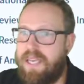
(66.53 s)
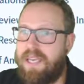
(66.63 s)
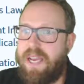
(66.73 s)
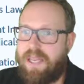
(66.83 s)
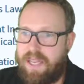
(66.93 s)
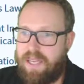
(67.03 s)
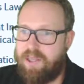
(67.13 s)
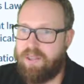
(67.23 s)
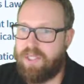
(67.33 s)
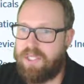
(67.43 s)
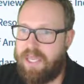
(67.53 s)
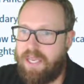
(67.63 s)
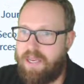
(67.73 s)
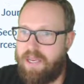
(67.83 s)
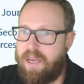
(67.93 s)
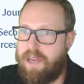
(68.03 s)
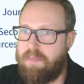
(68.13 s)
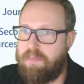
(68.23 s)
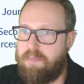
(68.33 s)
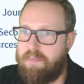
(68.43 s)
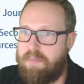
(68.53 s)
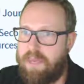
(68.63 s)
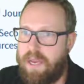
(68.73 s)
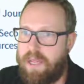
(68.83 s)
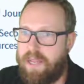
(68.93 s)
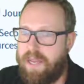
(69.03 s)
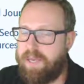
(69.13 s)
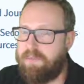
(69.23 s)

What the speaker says: and then you'll see it beyond that.